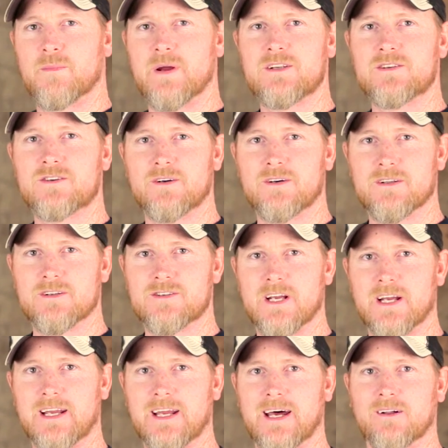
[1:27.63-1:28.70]
Make sure to
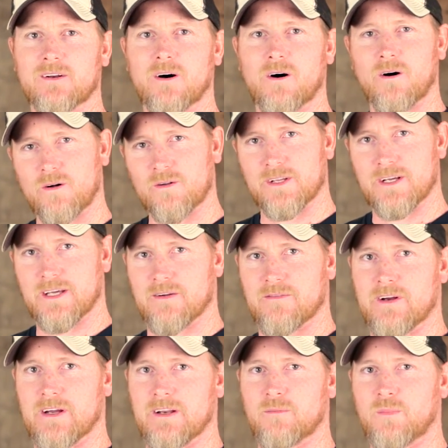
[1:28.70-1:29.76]
check out all the
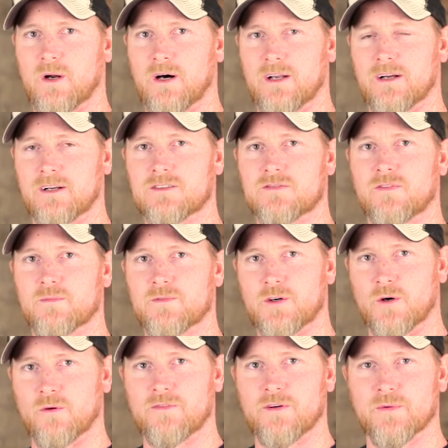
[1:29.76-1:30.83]
innovative products from
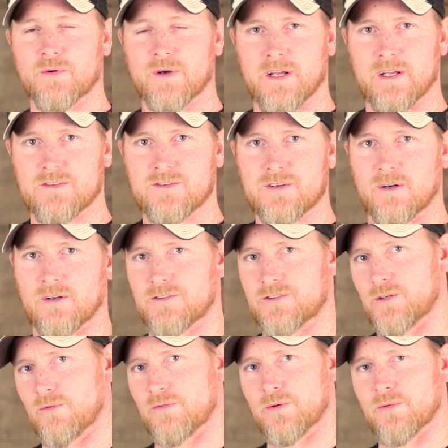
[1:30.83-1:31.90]
Trophy Ridge on
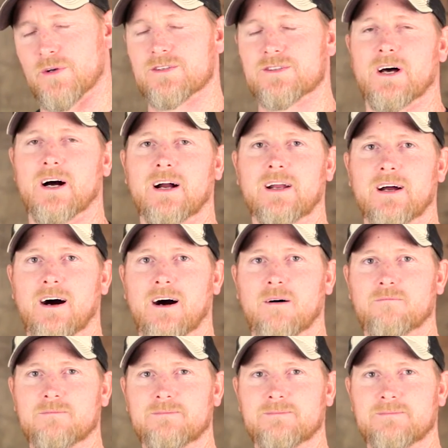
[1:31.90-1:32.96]

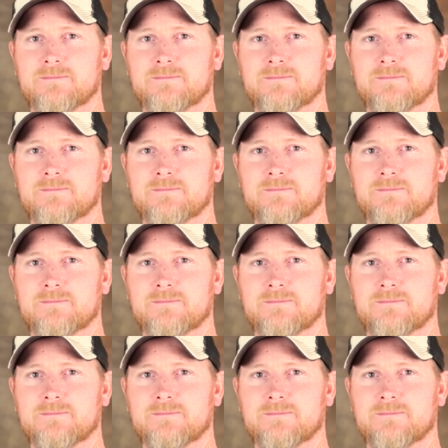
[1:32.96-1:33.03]
trophyridge.com.